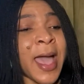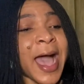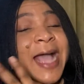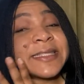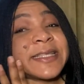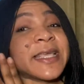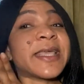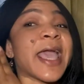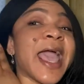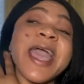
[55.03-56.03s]
I
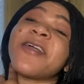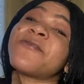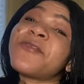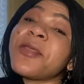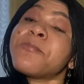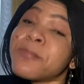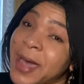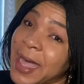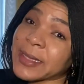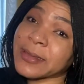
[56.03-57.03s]
think every
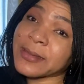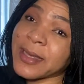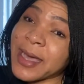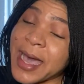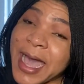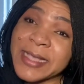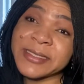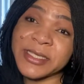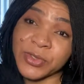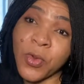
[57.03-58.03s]
man has
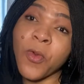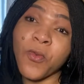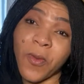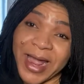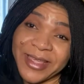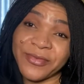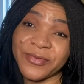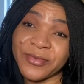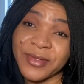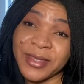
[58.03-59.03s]
his own
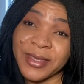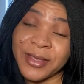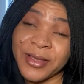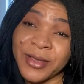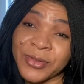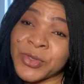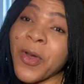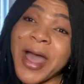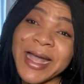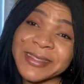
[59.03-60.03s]
wife,
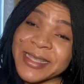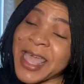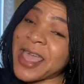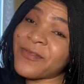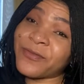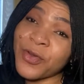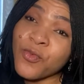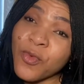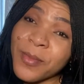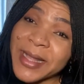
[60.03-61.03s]
so as every
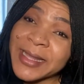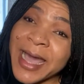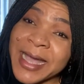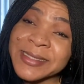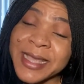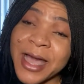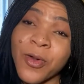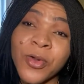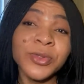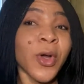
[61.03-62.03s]
woman has her
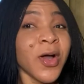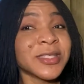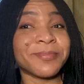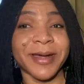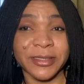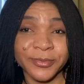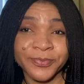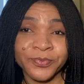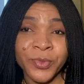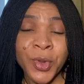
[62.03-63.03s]
own husband.
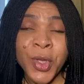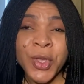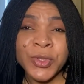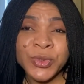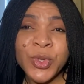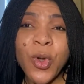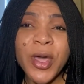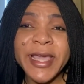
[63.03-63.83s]
So